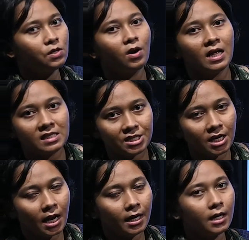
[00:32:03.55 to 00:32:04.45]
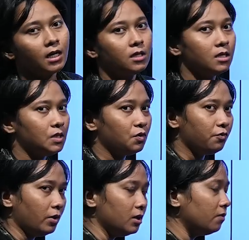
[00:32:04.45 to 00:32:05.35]
your algae and another is your
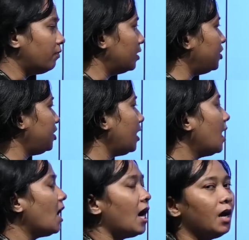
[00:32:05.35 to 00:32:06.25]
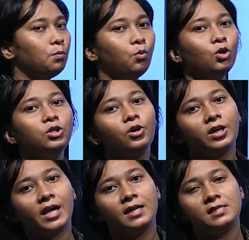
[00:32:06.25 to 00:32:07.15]
fungi. And both the
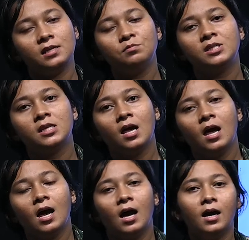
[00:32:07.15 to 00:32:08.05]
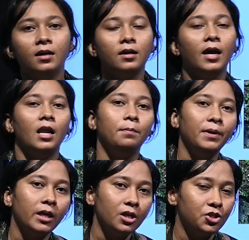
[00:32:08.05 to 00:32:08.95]
organisms are
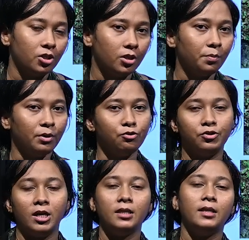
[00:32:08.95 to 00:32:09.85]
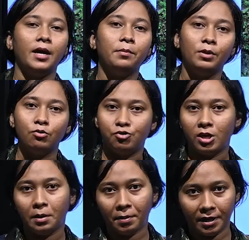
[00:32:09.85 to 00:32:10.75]
helping each other mutually, they are
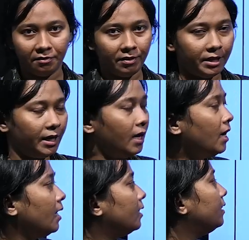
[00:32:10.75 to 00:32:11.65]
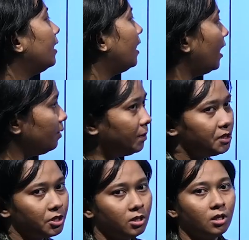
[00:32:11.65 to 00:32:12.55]
mutually benefited, they help
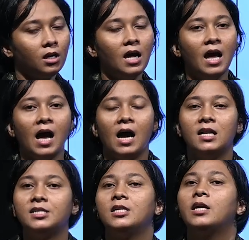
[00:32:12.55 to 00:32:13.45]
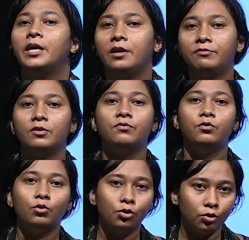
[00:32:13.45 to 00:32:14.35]
each other. Algae gives the
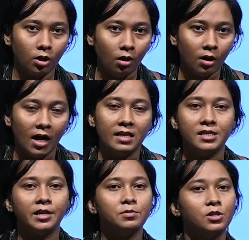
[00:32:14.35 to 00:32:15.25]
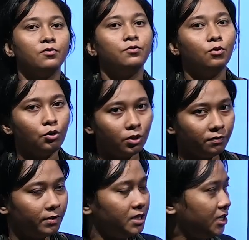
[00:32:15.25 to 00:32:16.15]
food to the
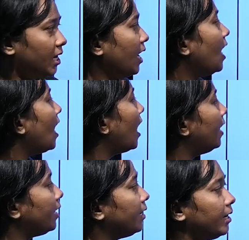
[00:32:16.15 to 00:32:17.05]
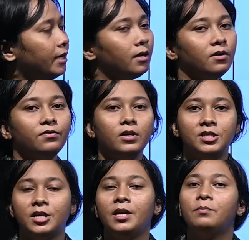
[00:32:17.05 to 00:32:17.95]
fungi, and in return
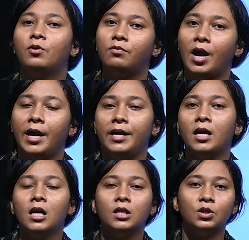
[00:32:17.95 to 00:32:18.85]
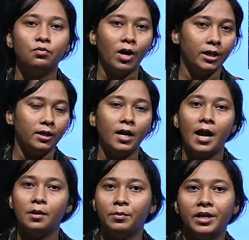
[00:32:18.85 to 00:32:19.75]
fungi provide the water
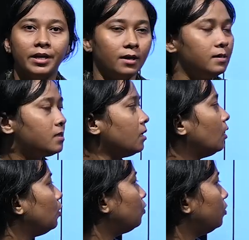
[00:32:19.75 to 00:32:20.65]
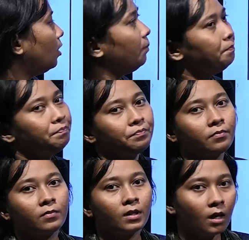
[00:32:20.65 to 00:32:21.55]
and minerals to the
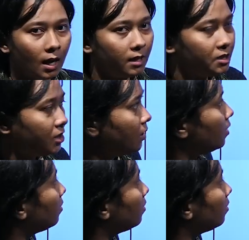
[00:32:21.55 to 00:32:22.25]
algae.